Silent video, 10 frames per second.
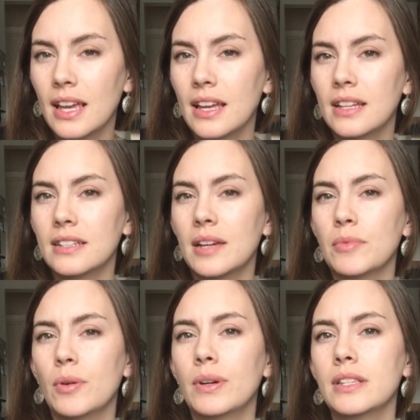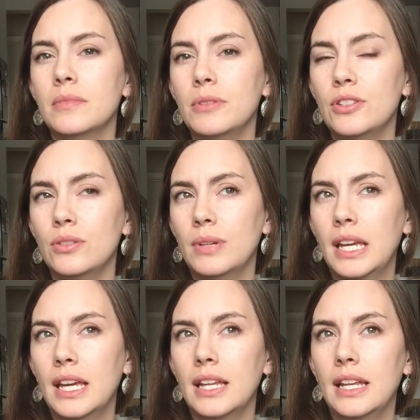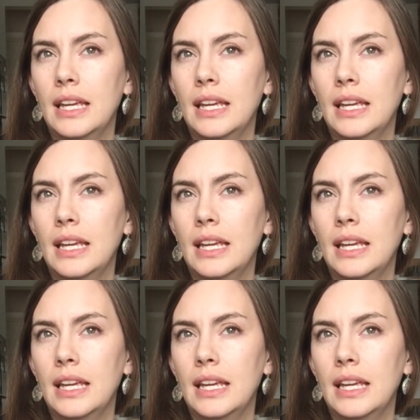And I'm going to be doing it